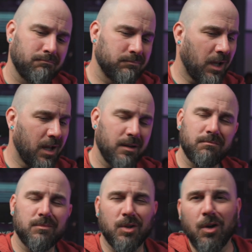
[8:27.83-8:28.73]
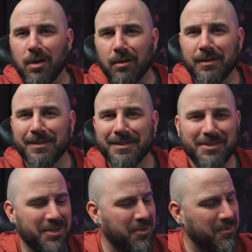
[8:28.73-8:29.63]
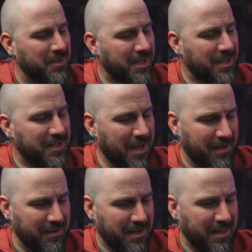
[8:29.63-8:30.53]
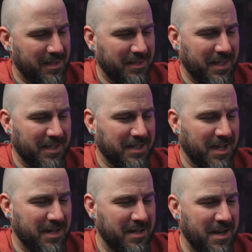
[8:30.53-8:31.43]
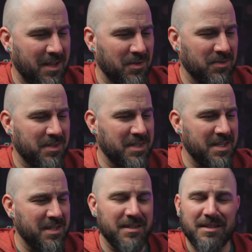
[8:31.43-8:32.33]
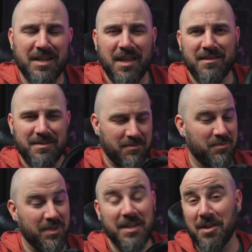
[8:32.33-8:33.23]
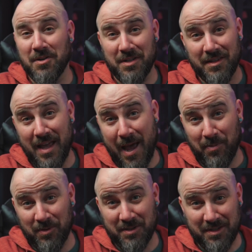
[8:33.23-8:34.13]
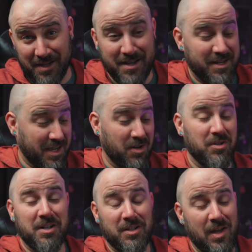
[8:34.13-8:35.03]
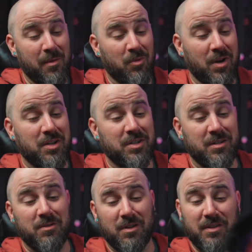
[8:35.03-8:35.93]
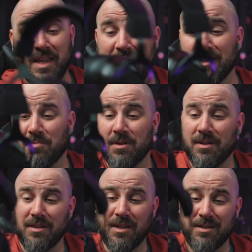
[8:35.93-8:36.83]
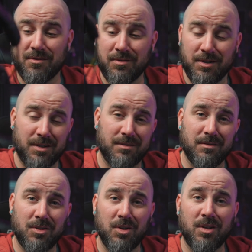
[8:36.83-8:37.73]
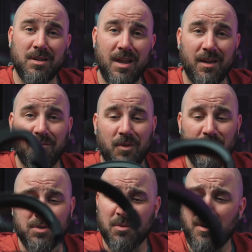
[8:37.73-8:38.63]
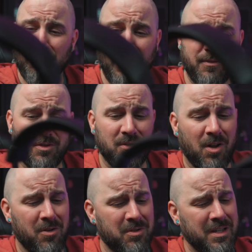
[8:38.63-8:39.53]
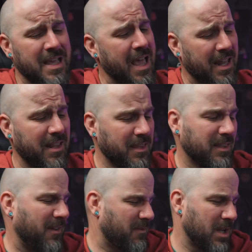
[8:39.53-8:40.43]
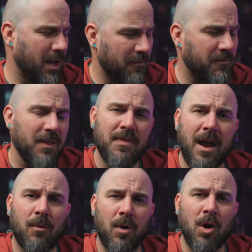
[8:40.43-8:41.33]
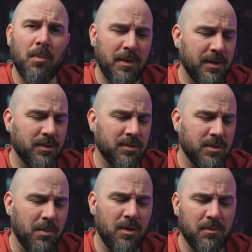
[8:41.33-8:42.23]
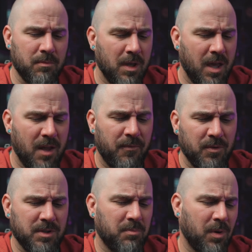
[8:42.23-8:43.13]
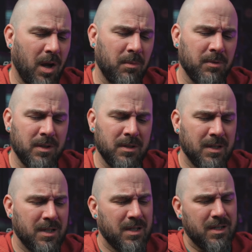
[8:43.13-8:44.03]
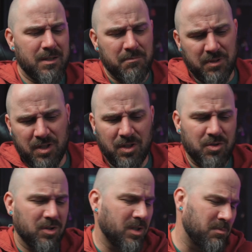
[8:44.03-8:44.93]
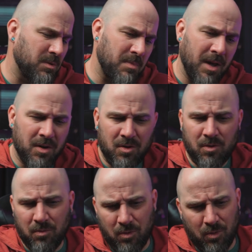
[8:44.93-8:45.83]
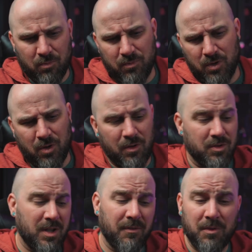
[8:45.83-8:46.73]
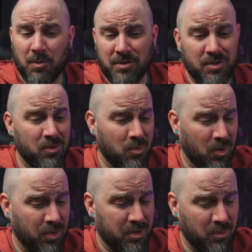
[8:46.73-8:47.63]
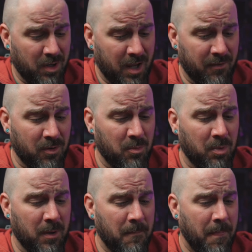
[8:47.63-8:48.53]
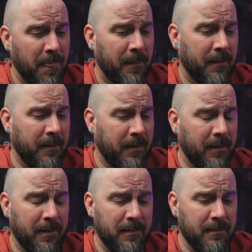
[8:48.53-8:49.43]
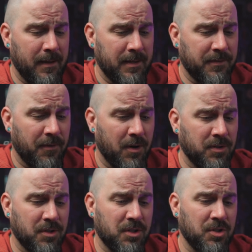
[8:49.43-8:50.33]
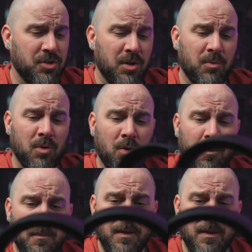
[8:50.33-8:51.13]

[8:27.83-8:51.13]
kind of good. So yeah, I think that's kind of nails the Apos Kinnerton collaboration Caspian. These are just good headphones. They're about $500, and I think they kind of fit in that realm. I think there's some other headphones that probably potentially could be better, or you know, and there's definitely ones that are worse, what have you. But as far as just a general,